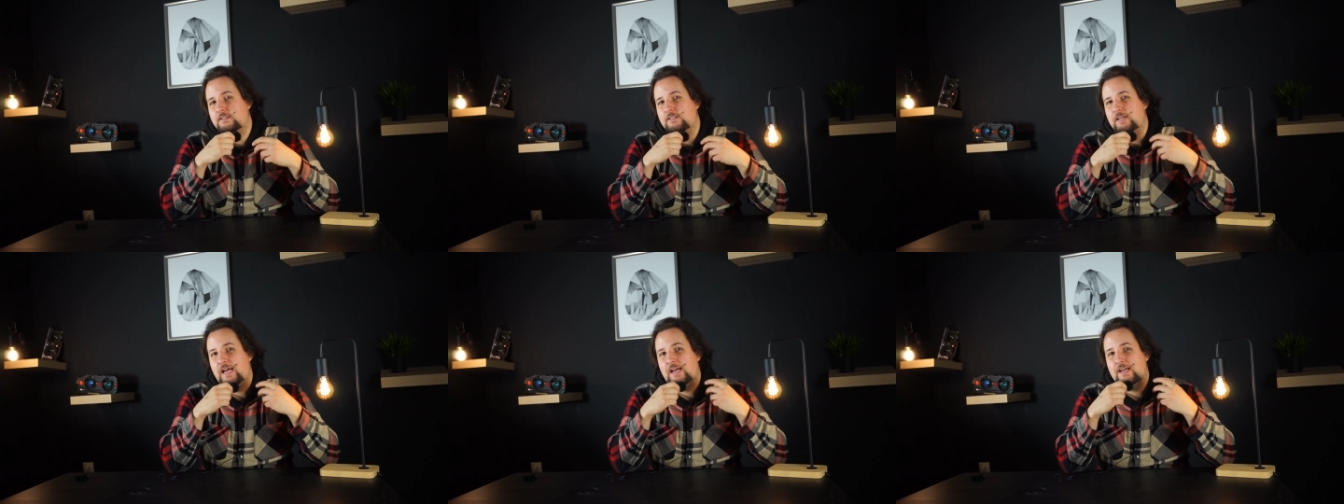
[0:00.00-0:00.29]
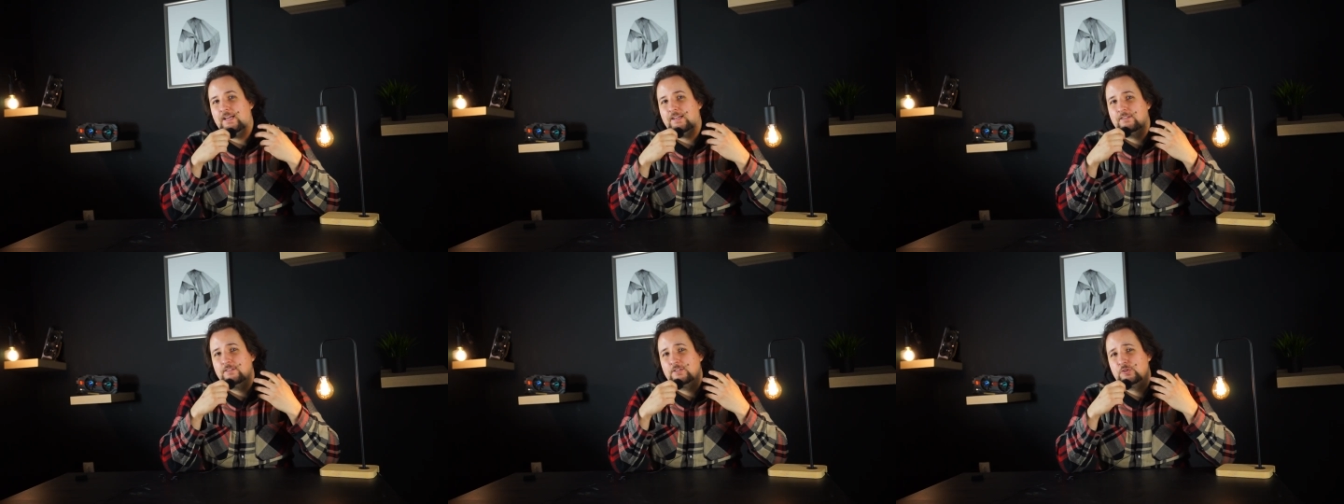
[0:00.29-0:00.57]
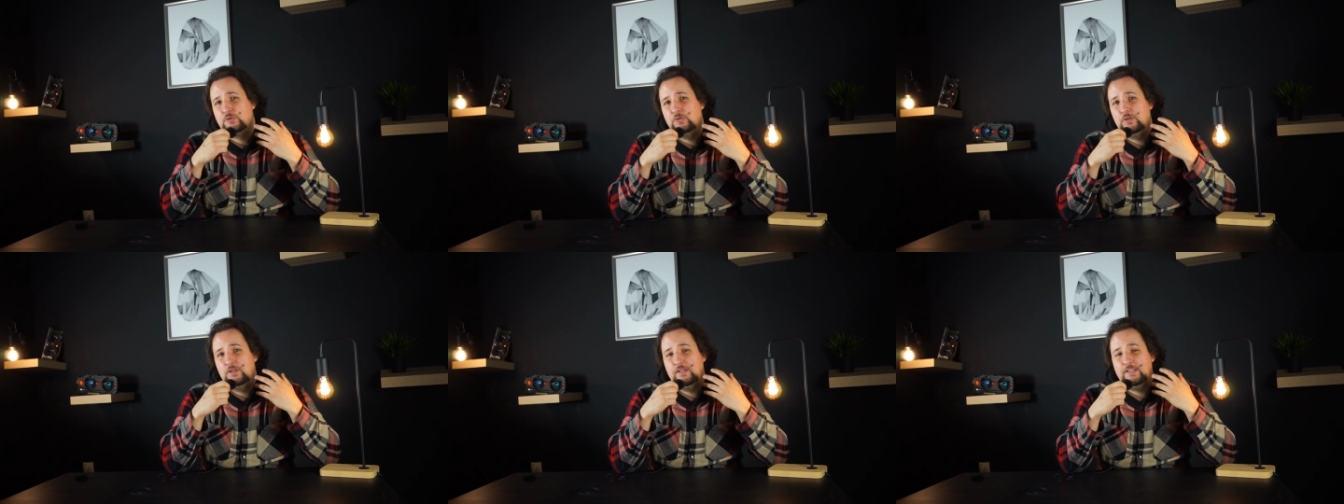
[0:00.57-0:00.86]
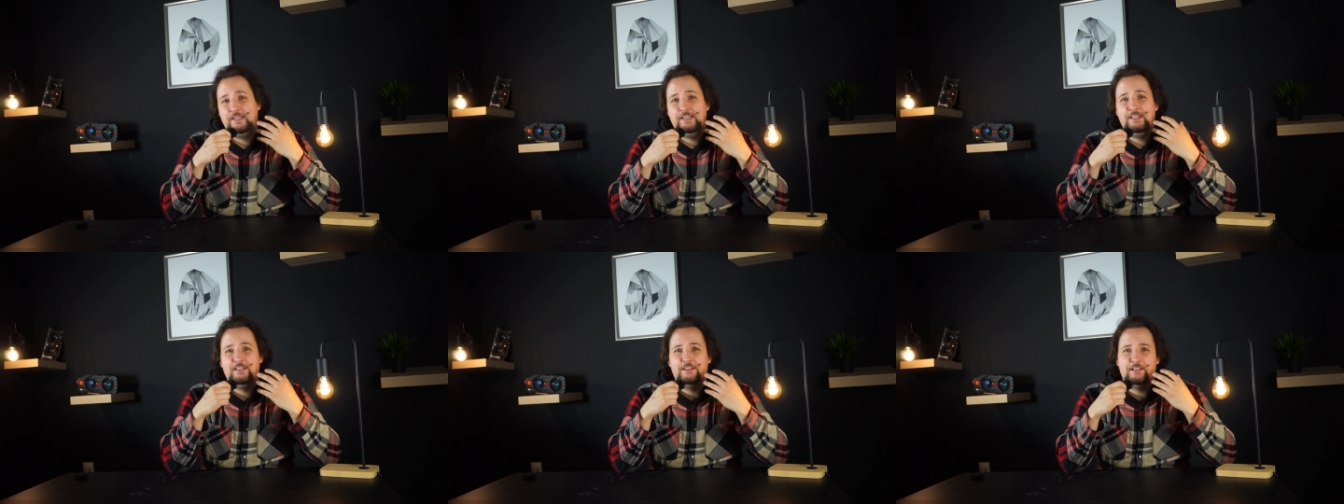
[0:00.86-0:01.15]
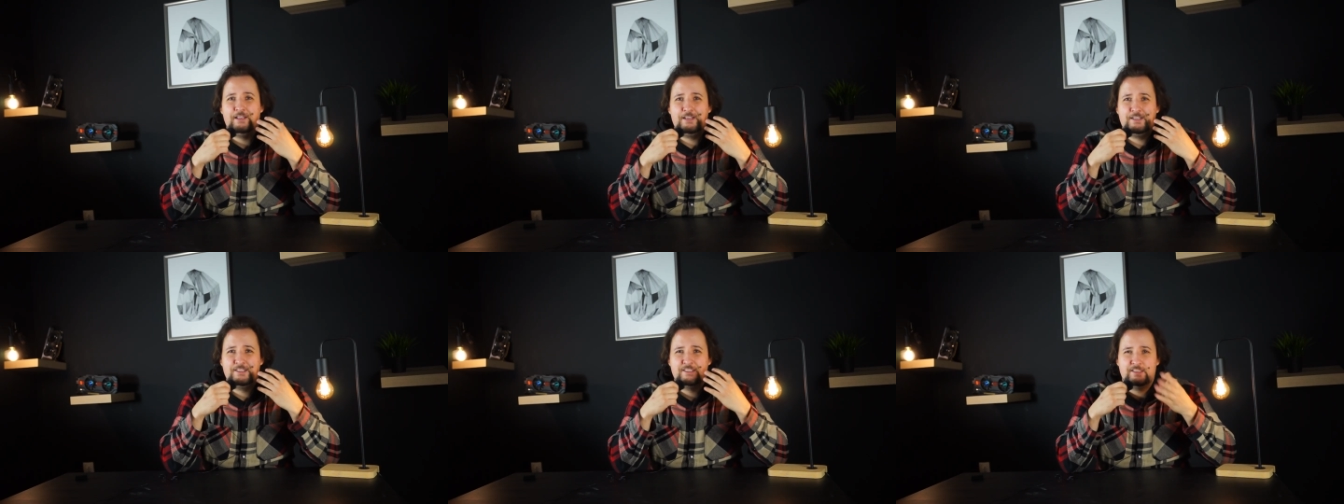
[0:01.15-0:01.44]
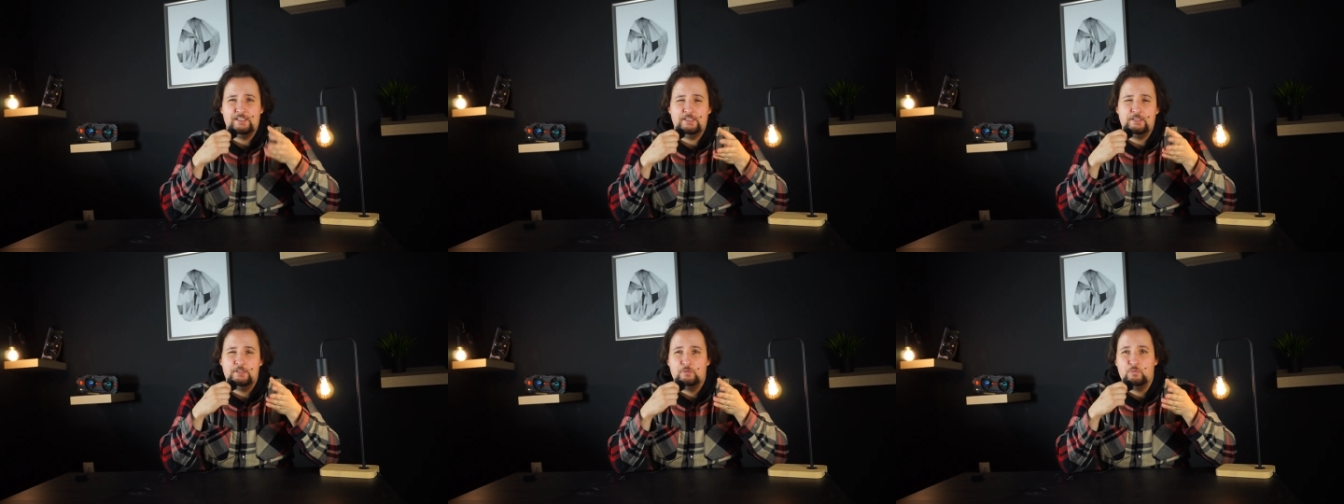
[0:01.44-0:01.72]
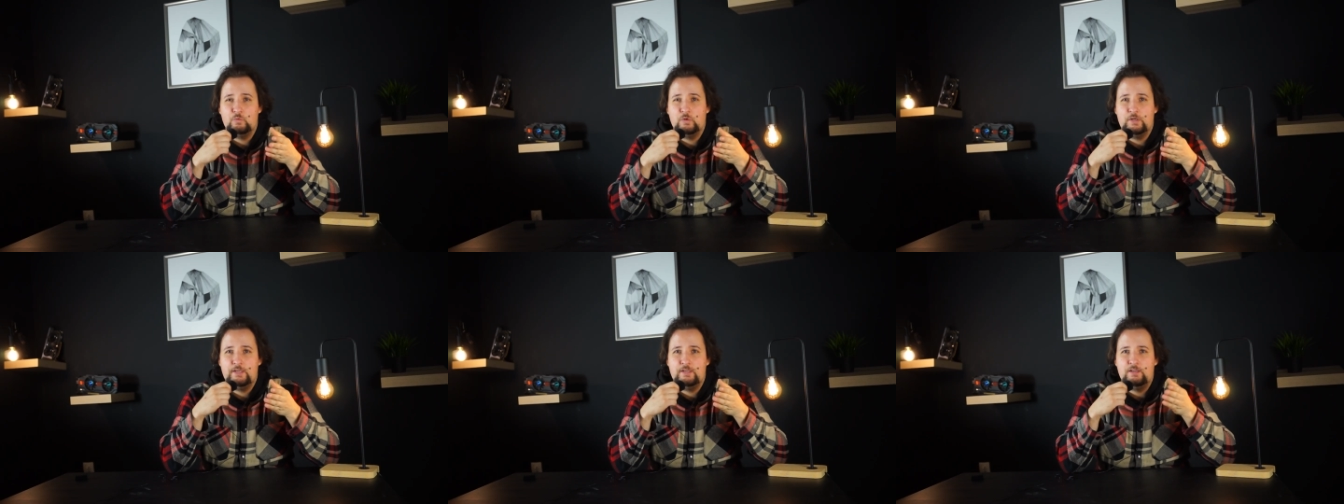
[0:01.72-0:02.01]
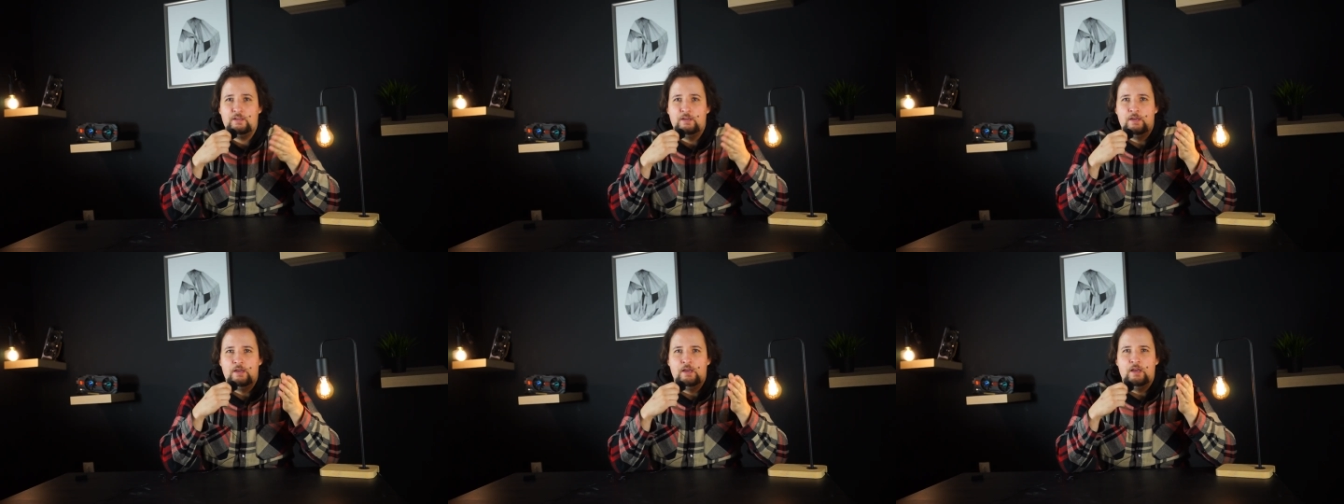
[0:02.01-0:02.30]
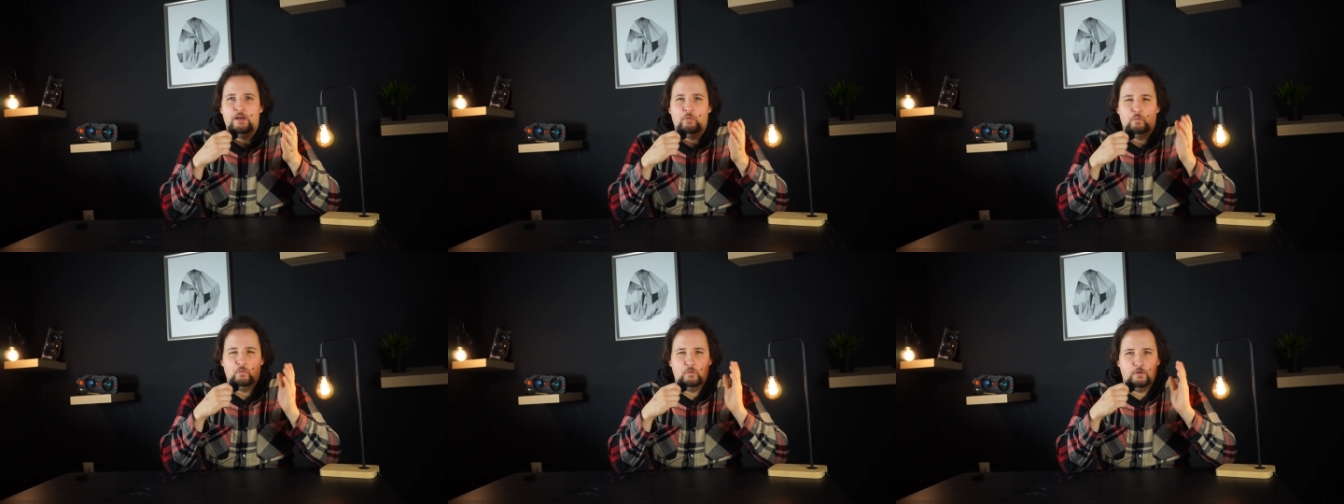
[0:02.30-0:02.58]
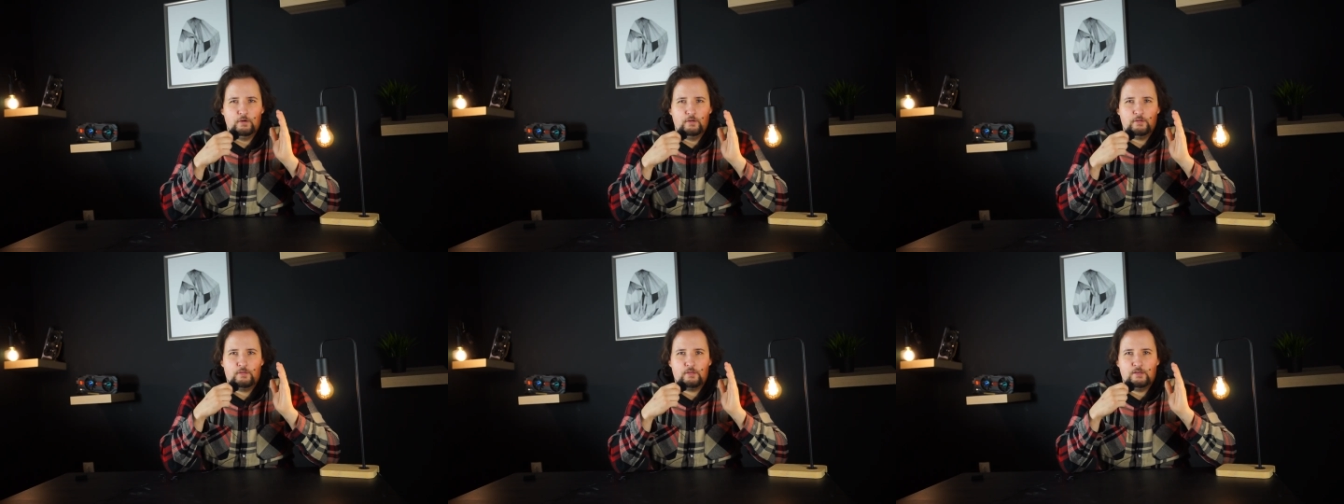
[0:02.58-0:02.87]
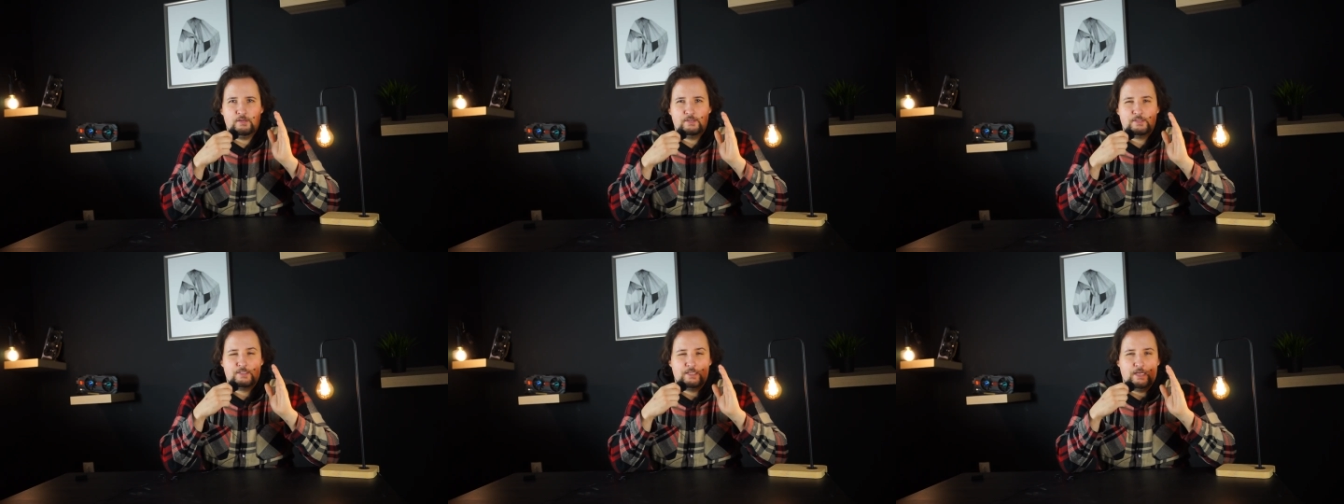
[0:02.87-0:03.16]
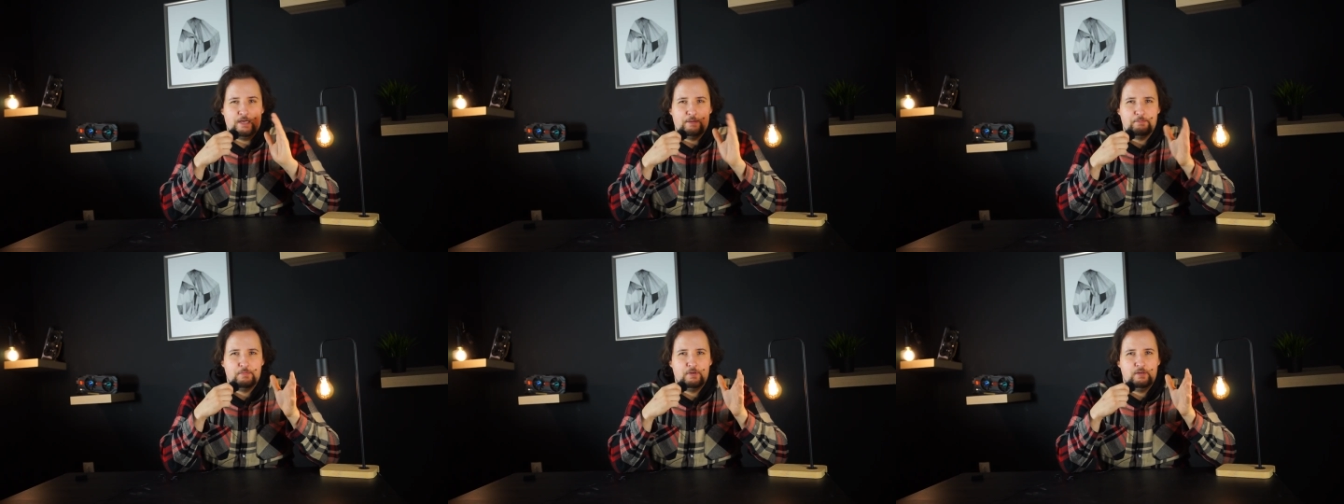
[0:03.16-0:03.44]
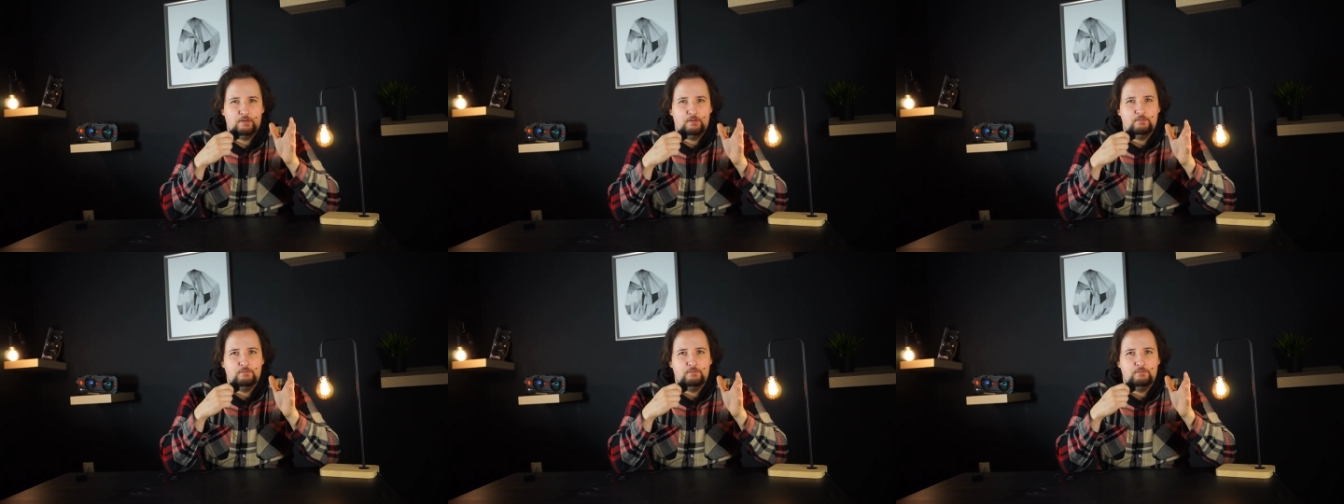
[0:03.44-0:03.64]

actually in an extended way with some